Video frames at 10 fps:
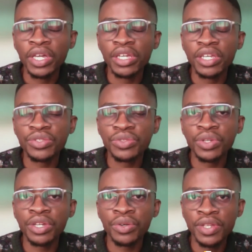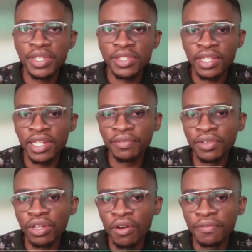is to increase the
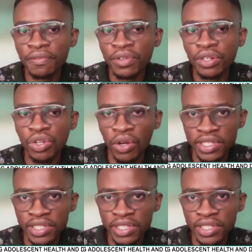level of knowledge